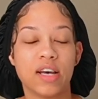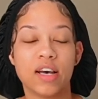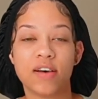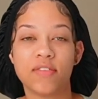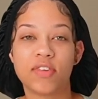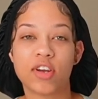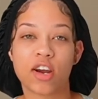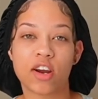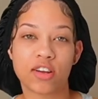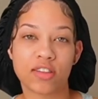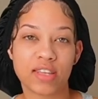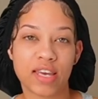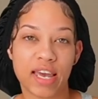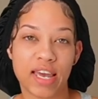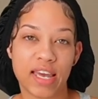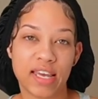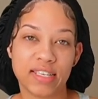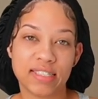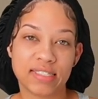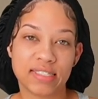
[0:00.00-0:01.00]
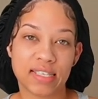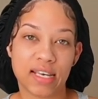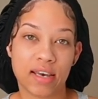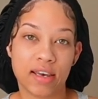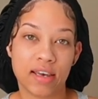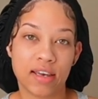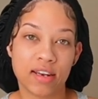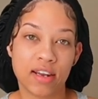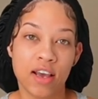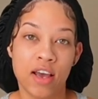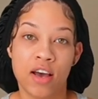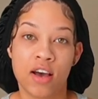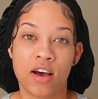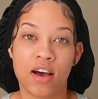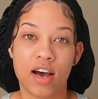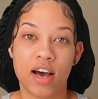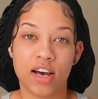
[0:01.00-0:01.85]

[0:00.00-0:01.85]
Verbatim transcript: Loved EarthGang set.